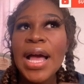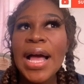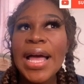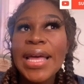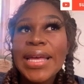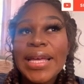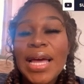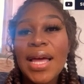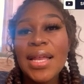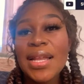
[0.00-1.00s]
my
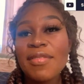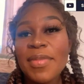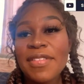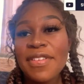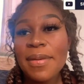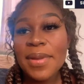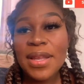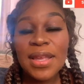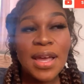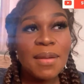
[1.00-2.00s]

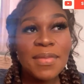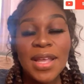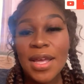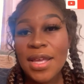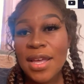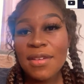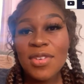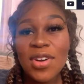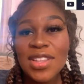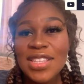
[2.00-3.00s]
family, I'm like,
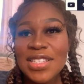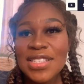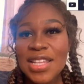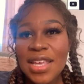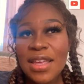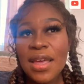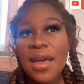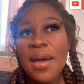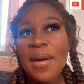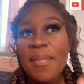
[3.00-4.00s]
I've got this thing.
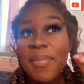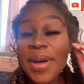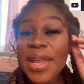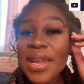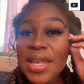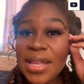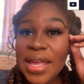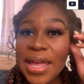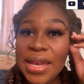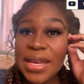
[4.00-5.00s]
But it
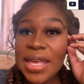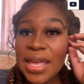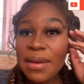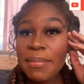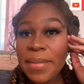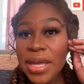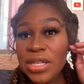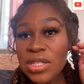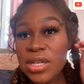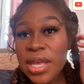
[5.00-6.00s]
can get
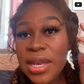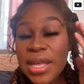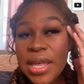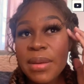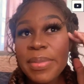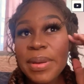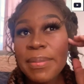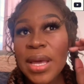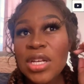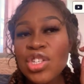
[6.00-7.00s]
much. It can get a bit
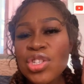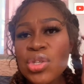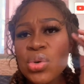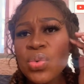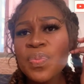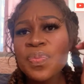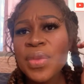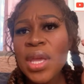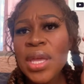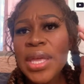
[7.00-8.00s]
much. So
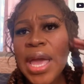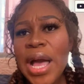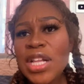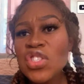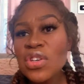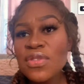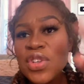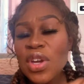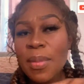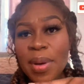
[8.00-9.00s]
yeah, I'll do a
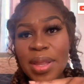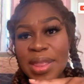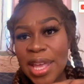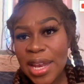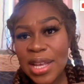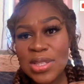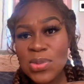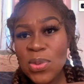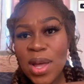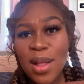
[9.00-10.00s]
video about that as
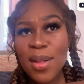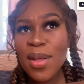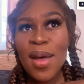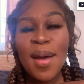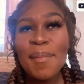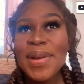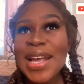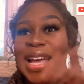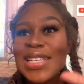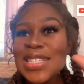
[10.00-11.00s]
well. But
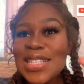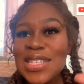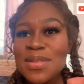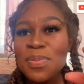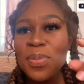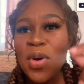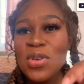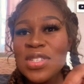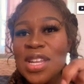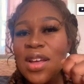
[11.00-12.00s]
guys, just
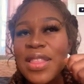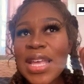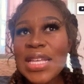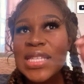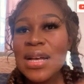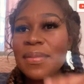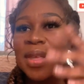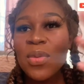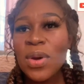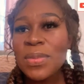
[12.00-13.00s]
post down there. Tell
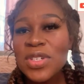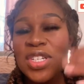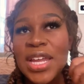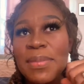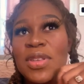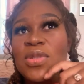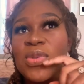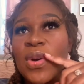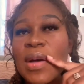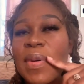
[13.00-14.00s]
me, what would you like me to
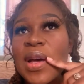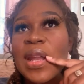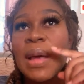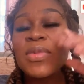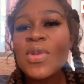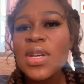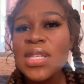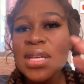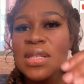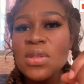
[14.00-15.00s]
talk about? I'm so
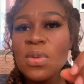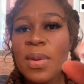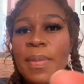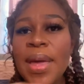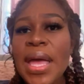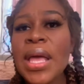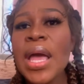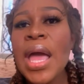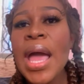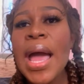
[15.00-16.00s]
excited to be back.
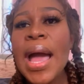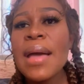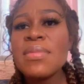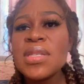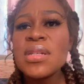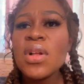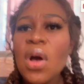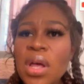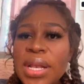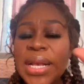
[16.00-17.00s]
I'm still
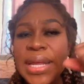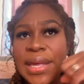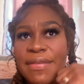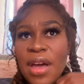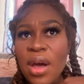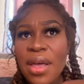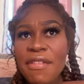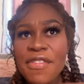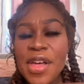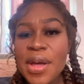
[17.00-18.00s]
on leave,
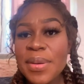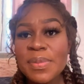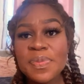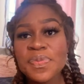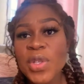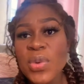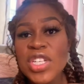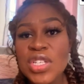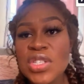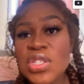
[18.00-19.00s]
however,
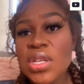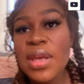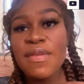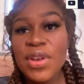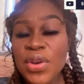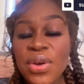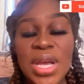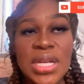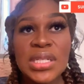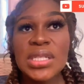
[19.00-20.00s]
which is even
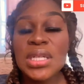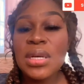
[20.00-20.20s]
great.